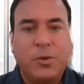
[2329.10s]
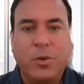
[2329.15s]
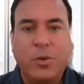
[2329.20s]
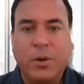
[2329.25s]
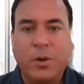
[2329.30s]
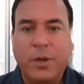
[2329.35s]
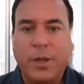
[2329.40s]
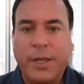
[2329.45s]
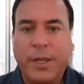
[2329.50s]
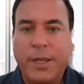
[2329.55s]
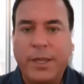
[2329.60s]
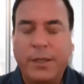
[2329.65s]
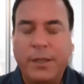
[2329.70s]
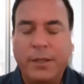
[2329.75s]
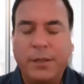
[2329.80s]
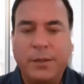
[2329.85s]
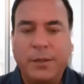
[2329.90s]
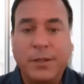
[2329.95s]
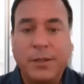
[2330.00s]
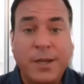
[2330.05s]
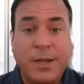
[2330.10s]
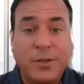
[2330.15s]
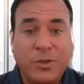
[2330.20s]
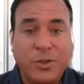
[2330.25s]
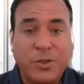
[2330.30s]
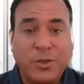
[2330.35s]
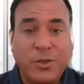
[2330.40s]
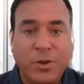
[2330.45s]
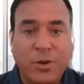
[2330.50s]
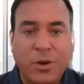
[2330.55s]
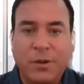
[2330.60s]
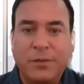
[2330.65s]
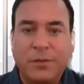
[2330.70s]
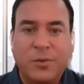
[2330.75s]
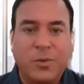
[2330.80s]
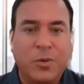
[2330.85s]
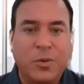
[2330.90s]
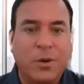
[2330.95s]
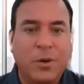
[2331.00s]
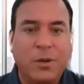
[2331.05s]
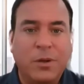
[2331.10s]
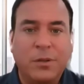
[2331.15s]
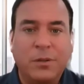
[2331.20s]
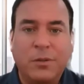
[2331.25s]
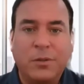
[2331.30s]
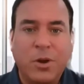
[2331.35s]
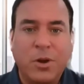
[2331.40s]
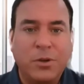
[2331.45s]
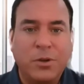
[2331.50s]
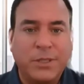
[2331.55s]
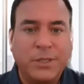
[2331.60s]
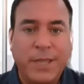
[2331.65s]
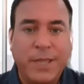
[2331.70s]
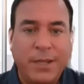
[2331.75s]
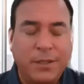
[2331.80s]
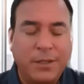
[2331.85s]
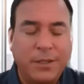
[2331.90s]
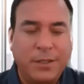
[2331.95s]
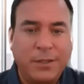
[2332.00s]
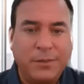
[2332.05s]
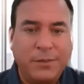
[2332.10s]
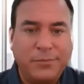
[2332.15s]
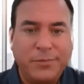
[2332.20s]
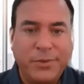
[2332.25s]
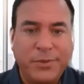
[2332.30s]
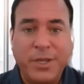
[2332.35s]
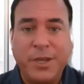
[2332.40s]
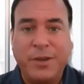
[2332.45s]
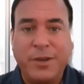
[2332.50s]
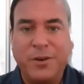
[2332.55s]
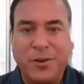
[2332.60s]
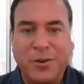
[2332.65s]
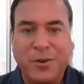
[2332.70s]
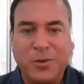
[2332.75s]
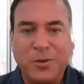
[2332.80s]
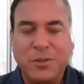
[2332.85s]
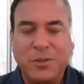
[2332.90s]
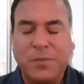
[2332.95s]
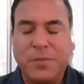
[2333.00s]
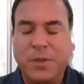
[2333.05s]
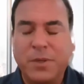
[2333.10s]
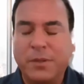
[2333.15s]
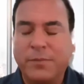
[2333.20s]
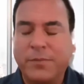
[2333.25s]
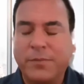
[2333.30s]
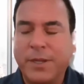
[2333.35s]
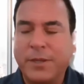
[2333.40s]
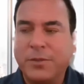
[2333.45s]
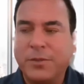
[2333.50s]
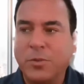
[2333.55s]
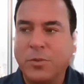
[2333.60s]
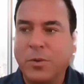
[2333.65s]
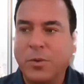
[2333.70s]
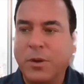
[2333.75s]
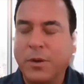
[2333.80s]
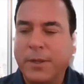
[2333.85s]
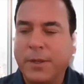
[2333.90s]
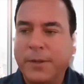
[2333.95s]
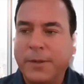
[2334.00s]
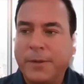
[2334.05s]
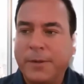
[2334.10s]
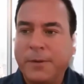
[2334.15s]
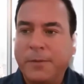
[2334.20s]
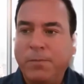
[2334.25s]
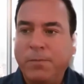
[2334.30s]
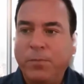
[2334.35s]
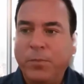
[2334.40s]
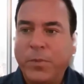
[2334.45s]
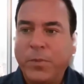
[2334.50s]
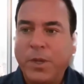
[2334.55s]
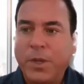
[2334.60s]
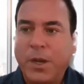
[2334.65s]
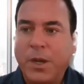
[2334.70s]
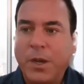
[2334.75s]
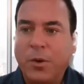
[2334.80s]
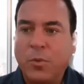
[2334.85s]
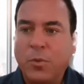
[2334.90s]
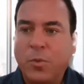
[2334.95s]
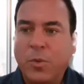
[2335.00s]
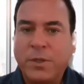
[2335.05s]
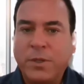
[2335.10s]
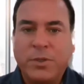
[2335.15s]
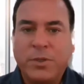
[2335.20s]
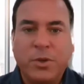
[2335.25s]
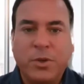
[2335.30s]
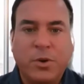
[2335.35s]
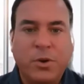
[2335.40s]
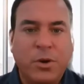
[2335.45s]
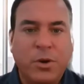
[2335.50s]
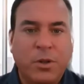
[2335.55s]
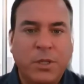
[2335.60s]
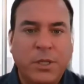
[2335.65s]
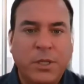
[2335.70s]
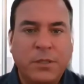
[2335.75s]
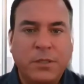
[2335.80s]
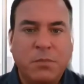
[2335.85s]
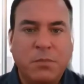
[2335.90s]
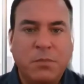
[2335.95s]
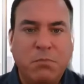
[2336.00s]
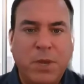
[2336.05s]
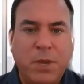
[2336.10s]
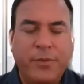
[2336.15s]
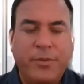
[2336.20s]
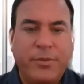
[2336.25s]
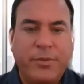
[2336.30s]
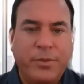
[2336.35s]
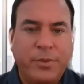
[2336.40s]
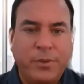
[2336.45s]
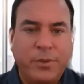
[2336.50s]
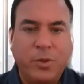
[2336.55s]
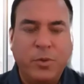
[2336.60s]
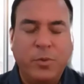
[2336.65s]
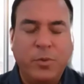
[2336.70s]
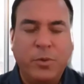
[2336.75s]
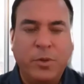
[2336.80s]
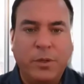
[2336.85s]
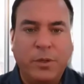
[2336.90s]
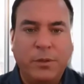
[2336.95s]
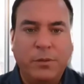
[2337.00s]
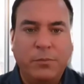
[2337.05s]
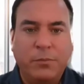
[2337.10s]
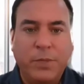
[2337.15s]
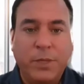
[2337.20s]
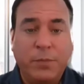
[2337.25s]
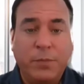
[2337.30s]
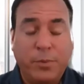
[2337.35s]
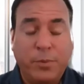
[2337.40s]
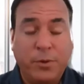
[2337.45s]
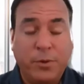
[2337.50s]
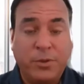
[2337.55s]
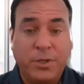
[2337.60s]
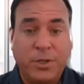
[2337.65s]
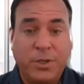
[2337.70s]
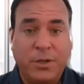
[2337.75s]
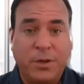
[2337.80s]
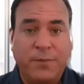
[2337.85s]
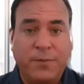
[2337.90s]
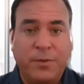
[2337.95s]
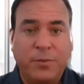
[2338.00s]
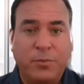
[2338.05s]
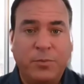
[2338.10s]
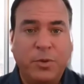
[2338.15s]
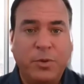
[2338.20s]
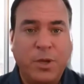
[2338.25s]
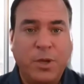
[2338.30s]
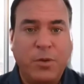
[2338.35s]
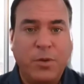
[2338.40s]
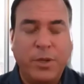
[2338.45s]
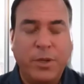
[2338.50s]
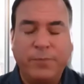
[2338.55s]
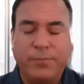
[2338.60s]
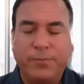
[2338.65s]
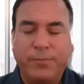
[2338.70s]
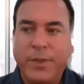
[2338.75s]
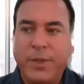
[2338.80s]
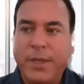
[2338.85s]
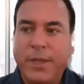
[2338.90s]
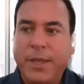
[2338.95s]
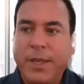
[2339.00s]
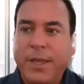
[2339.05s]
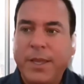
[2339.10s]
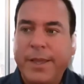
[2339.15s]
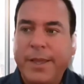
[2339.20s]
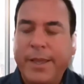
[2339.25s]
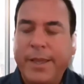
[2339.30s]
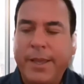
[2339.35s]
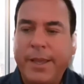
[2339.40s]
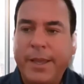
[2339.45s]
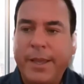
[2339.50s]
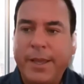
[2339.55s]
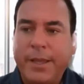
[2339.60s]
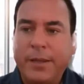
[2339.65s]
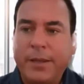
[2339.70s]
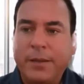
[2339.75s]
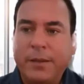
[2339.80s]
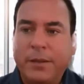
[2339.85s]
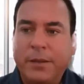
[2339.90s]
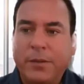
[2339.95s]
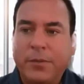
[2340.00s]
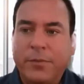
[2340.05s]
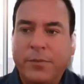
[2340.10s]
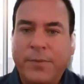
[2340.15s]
or a concert or a large gala dinner or something of that sort, what's the earliest month you would be personally comfortable going? And